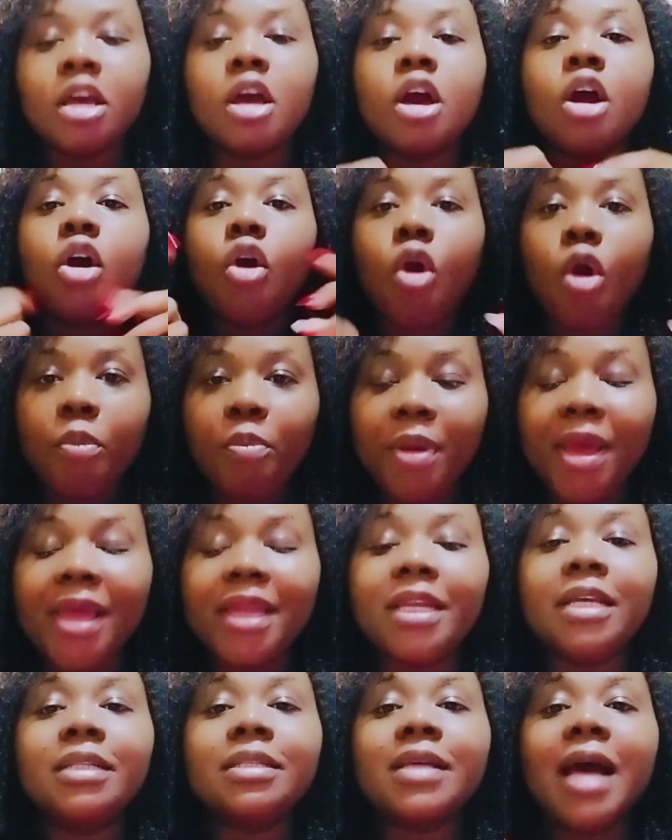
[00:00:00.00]
open it,
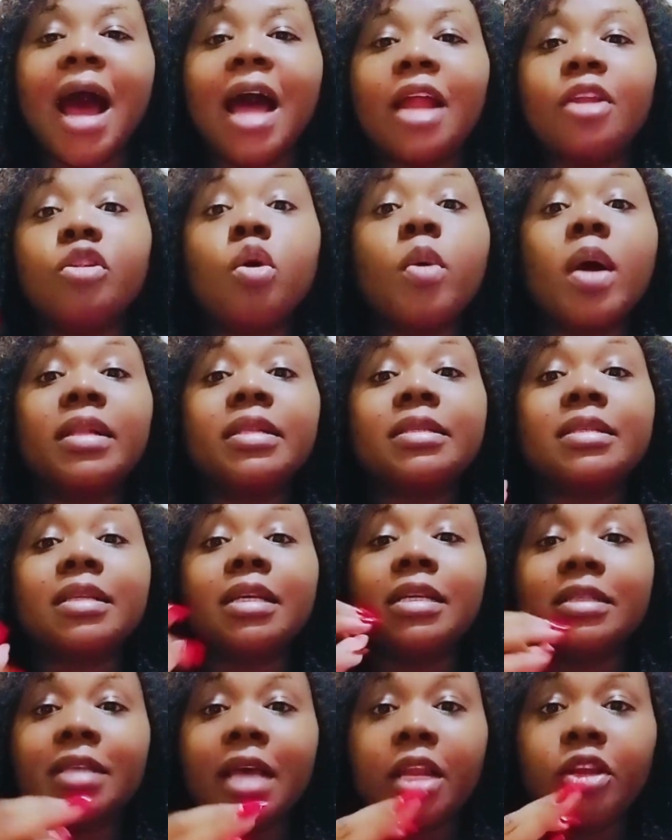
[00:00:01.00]
and know what's
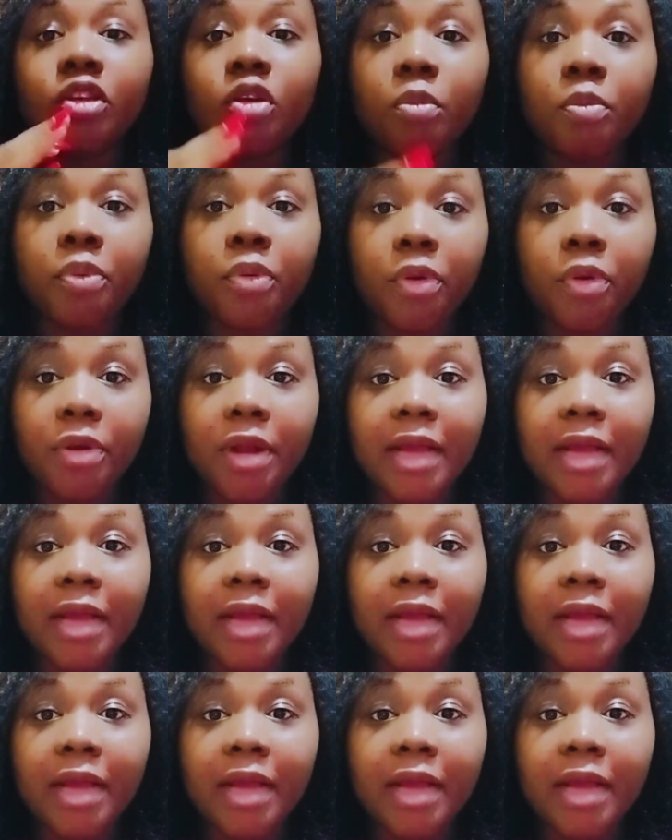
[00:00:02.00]
inside your product.